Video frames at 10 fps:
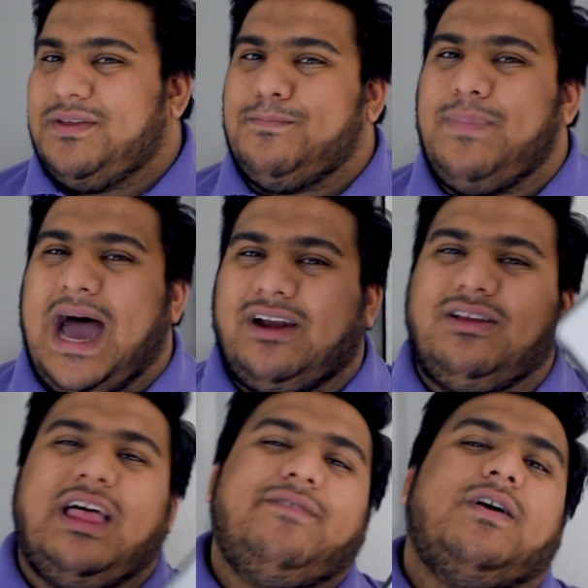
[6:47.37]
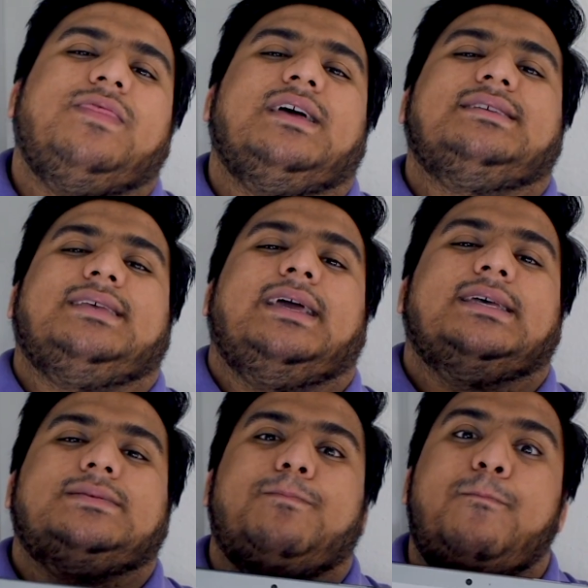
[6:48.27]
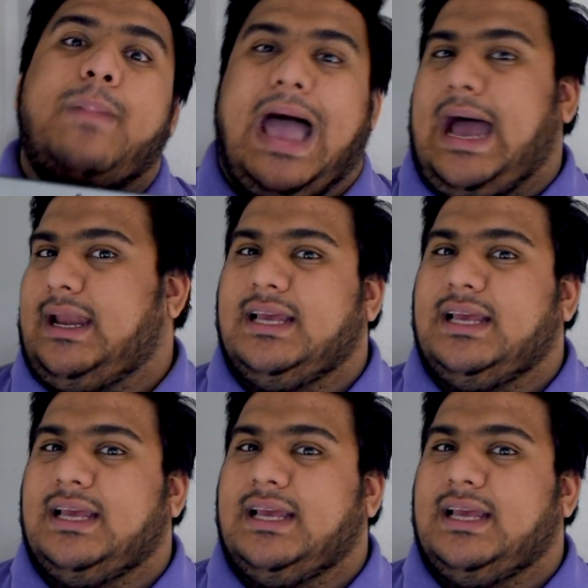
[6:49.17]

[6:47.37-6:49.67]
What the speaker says: The battery life on this is bad.